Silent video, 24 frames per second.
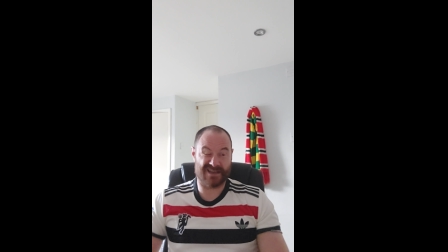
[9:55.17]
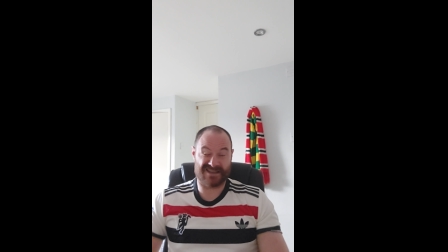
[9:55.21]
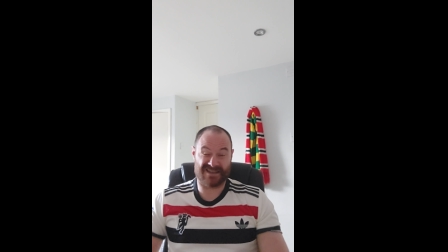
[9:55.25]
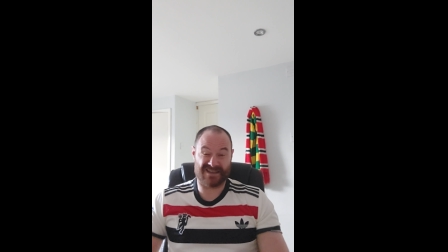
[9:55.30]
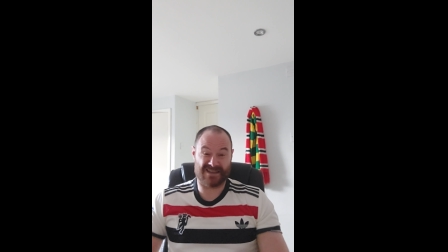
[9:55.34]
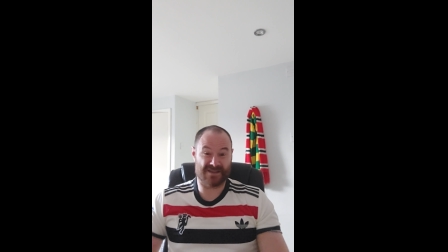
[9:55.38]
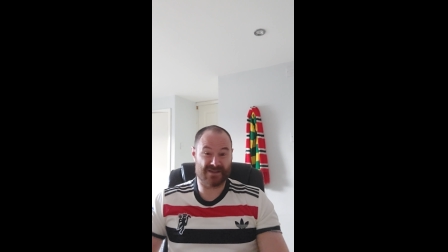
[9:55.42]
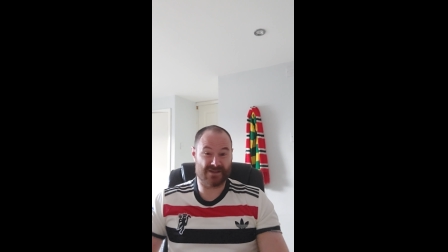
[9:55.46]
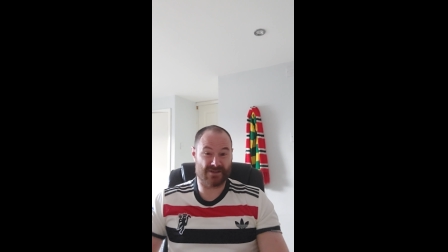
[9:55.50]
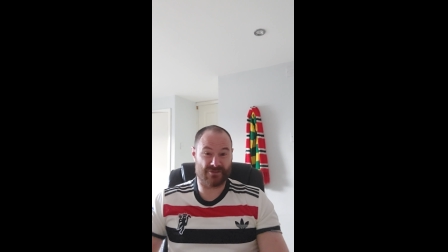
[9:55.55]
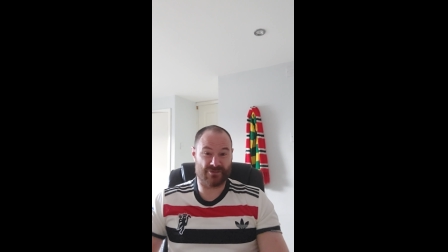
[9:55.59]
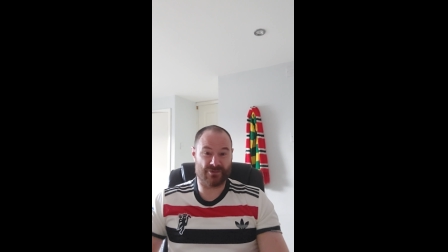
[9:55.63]

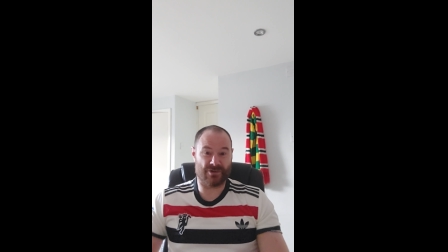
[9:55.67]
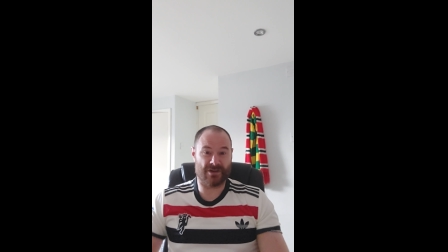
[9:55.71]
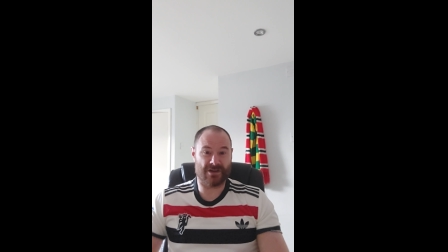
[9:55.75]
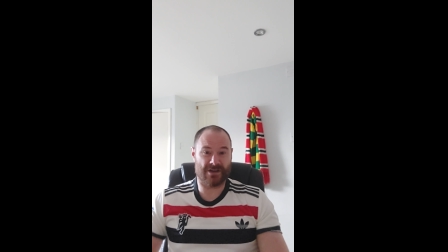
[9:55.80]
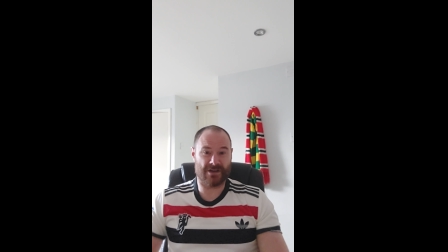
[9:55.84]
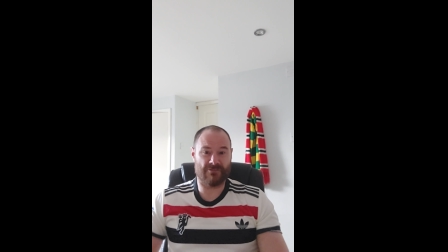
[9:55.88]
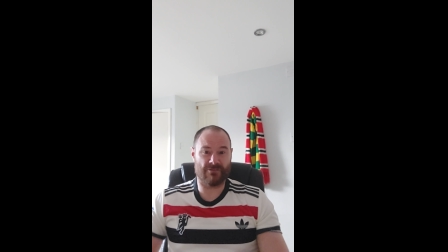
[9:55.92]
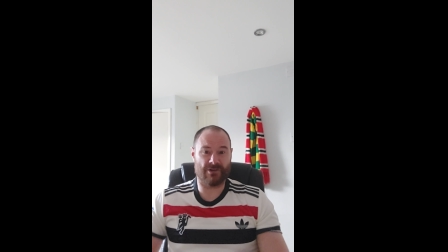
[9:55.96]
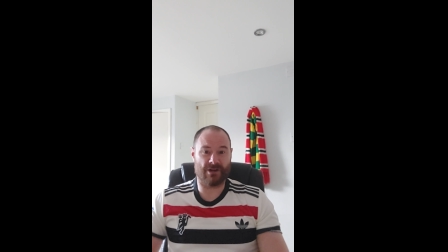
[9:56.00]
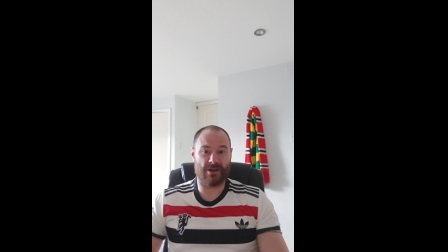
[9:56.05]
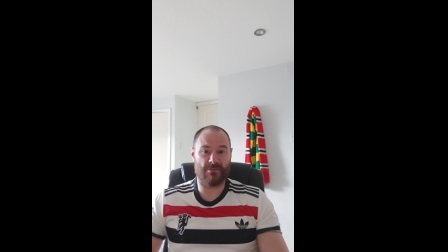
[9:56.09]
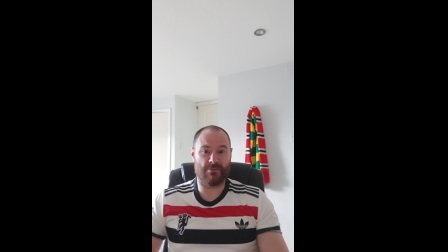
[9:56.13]
sends a
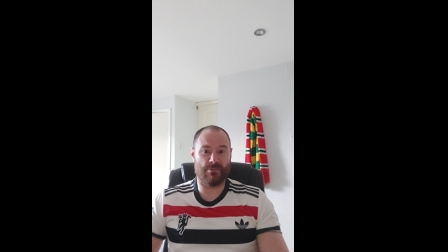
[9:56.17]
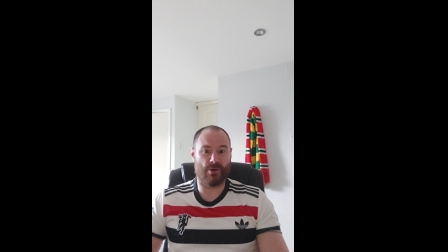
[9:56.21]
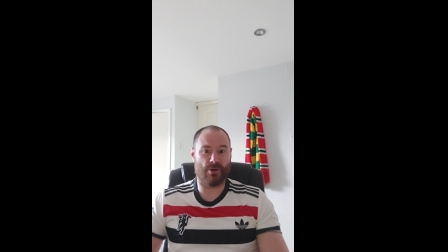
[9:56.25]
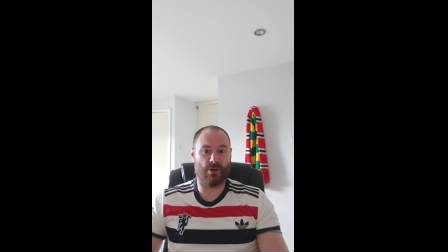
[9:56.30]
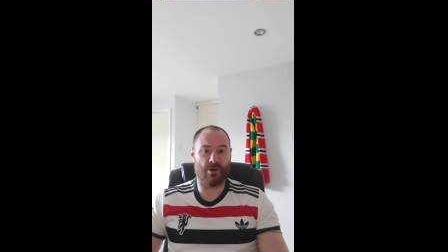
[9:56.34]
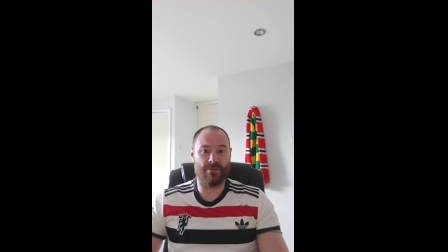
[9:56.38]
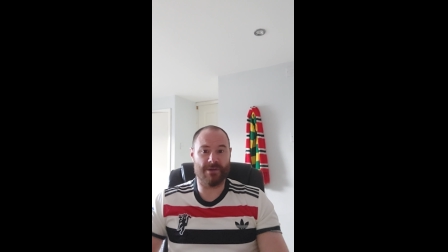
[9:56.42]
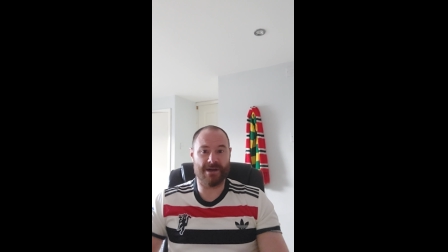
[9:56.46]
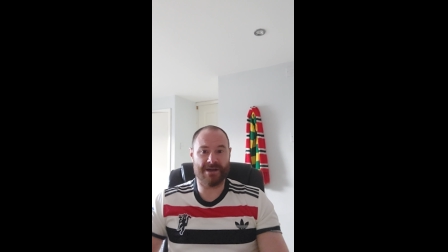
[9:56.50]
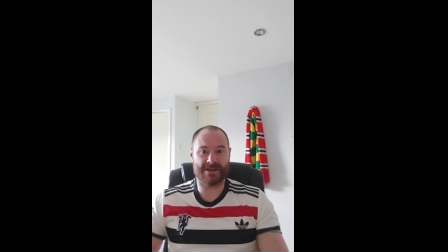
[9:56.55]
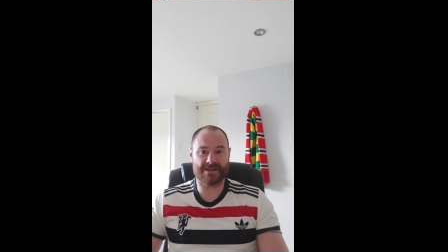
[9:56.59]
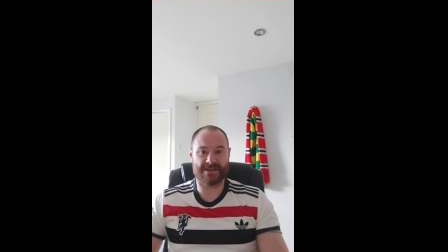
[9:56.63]
really, really poor
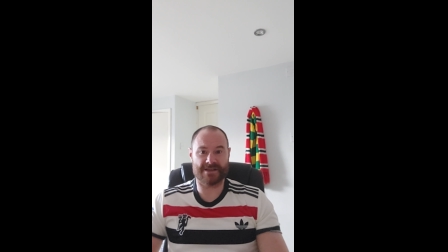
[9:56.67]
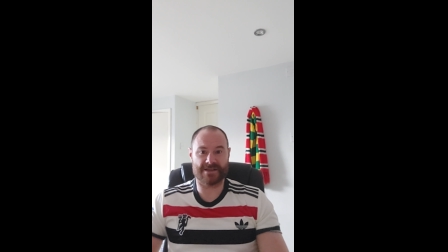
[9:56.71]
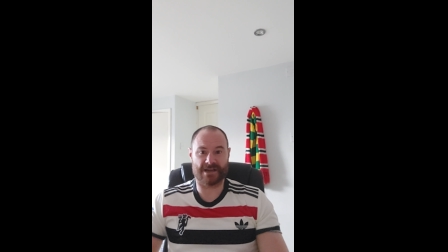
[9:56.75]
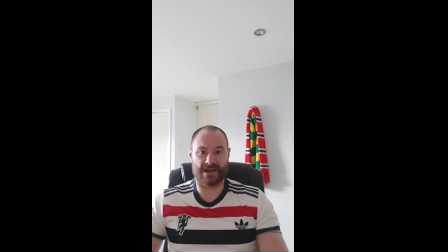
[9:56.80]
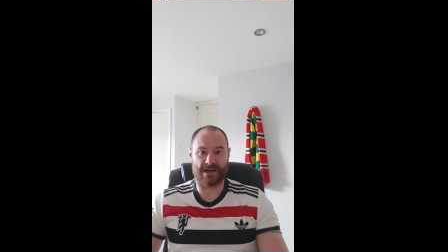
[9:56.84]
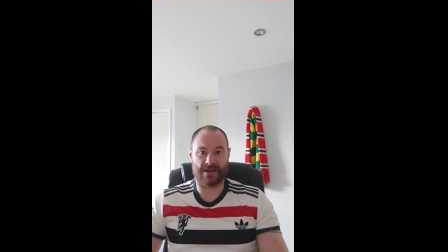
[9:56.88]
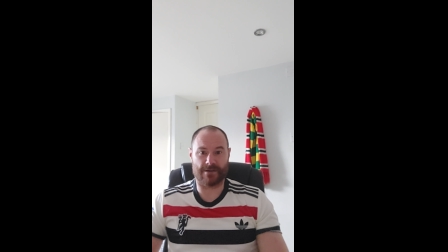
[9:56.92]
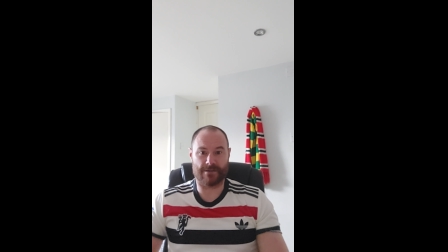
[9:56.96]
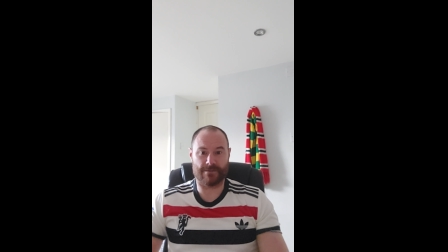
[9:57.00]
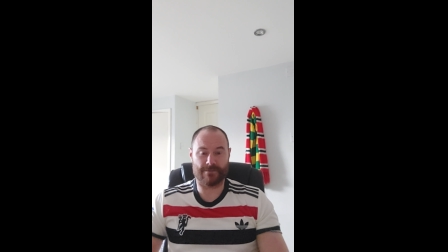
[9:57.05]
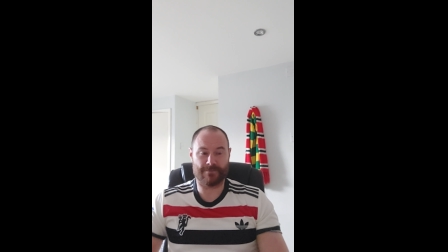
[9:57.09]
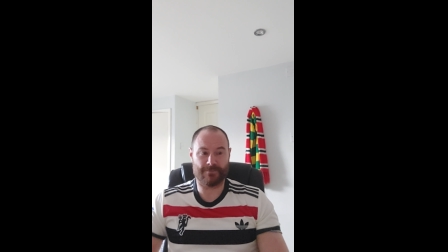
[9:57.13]
message
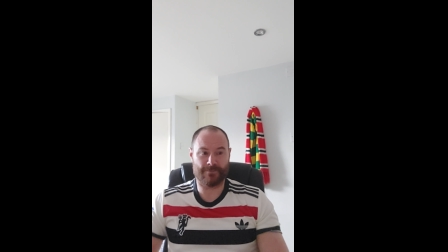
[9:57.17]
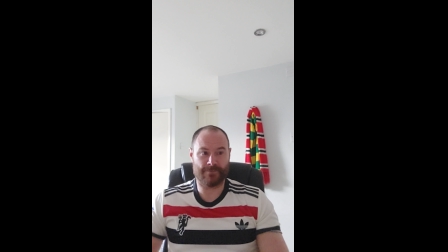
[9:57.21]
out.